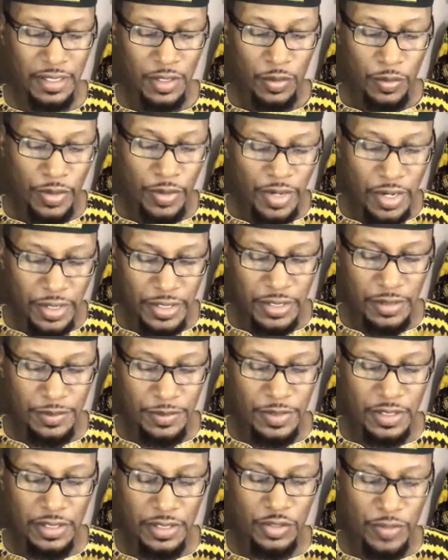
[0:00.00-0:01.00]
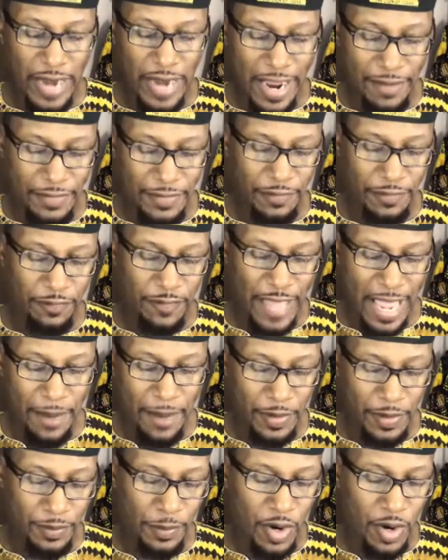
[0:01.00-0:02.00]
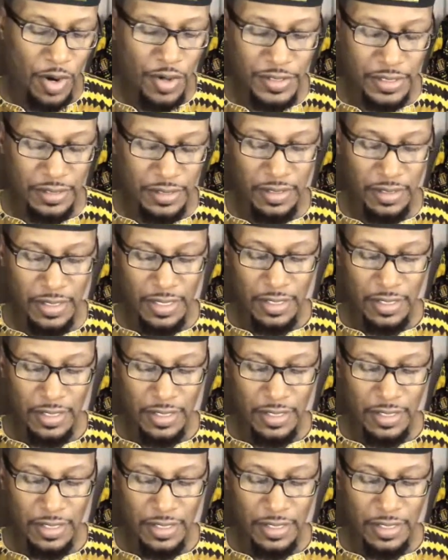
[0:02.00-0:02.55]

Williams, a traveling fabric merchant,